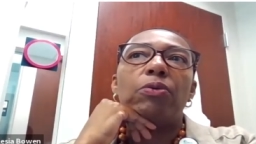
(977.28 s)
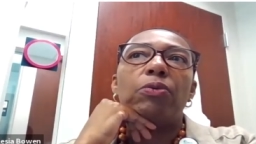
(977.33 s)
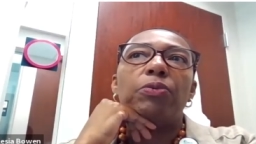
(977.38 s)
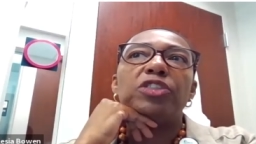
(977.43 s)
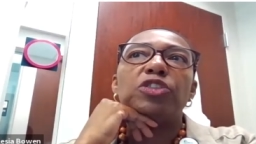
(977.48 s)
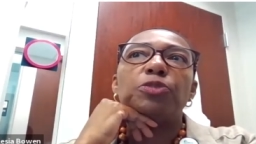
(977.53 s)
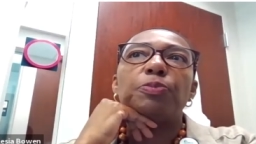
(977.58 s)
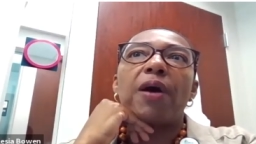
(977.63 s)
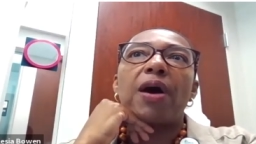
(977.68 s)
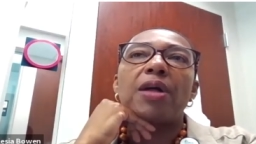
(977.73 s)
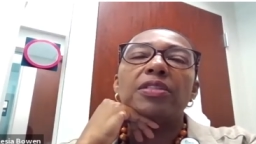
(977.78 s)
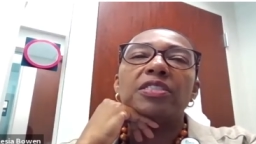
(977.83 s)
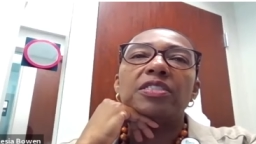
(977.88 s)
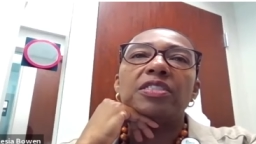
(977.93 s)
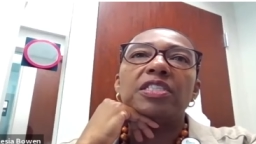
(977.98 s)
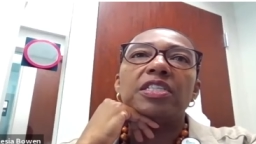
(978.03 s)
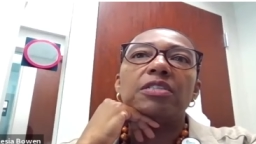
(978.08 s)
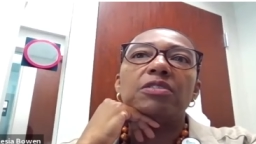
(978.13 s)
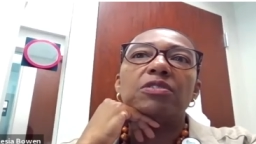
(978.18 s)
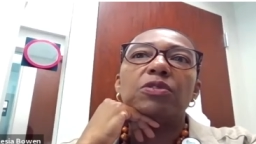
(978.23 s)
which
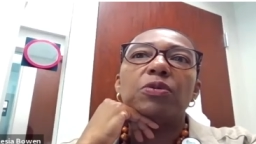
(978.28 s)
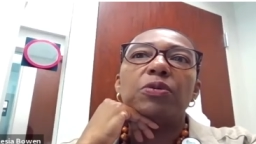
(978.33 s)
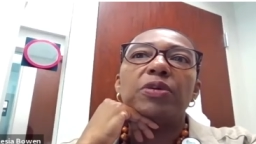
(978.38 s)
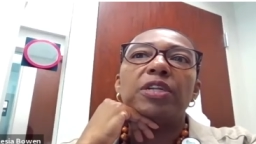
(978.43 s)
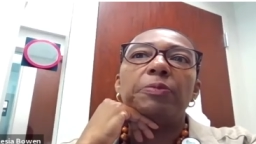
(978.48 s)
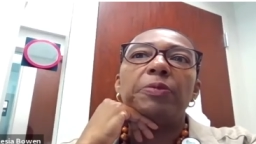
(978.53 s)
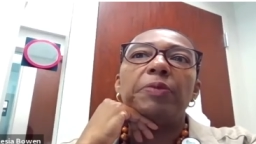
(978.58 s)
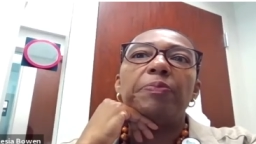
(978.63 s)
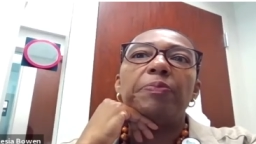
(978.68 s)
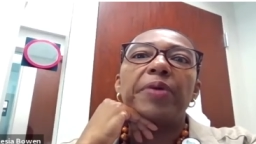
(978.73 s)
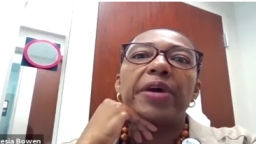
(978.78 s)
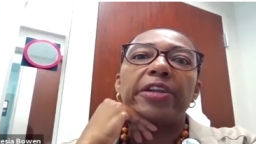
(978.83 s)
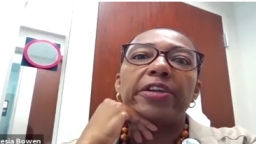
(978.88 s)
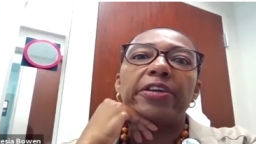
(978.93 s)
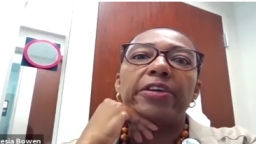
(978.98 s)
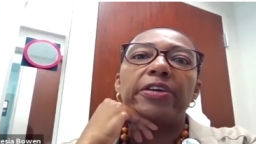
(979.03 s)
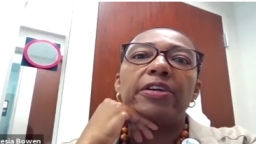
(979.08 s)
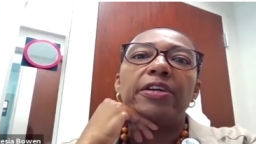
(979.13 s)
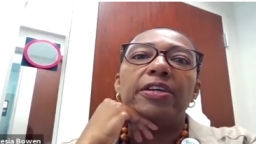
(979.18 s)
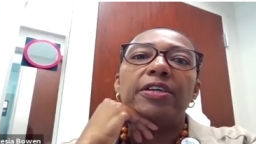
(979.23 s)
policy is going to be
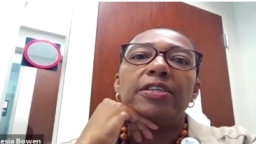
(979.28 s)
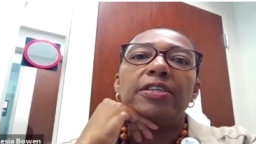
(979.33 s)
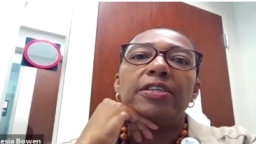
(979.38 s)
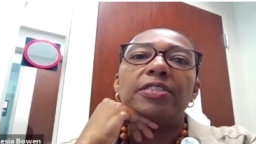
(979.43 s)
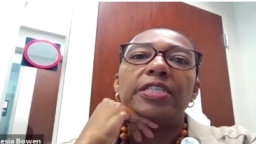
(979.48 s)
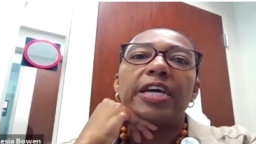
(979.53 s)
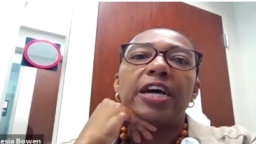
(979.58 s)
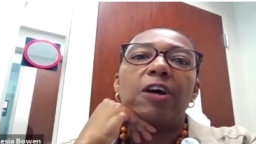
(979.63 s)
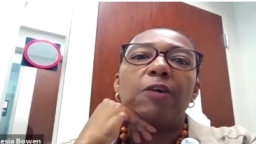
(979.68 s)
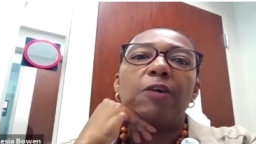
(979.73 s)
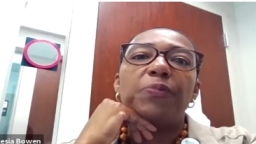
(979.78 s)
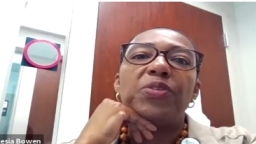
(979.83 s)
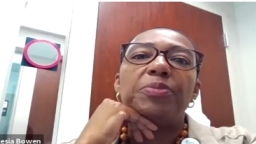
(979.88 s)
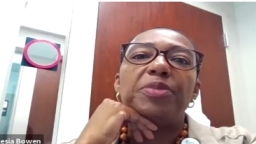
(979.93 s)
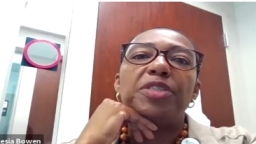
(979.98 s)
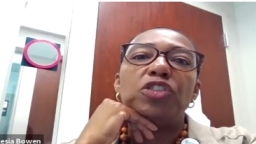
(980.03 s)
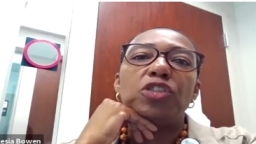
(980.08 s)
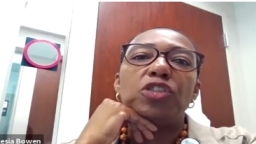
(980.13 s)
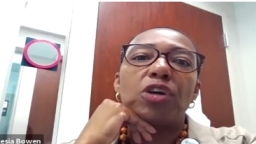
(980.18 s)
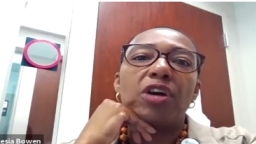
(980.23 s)
better to help the
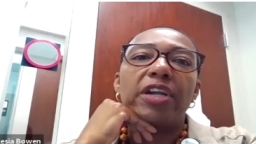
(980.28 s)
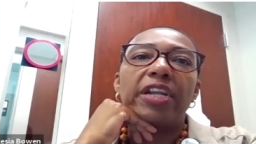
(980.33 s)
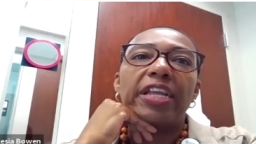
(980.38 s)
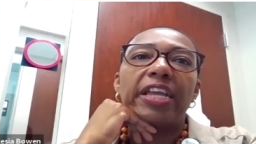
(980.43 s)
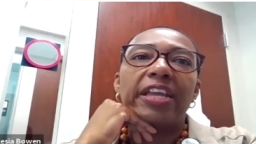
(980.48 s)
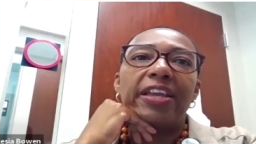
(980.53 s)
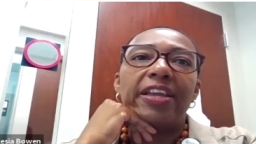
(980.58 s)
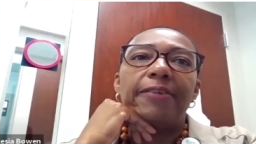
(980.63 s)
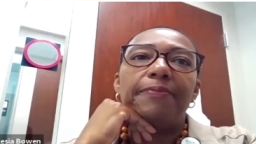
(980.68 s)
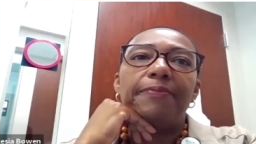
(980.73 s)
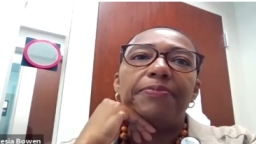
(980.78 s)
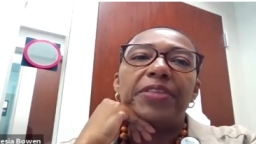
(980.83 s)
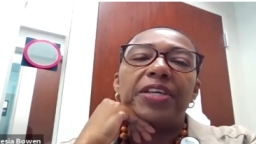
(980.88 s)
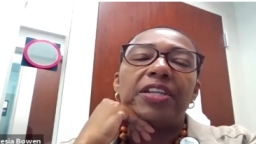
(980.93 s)
majority.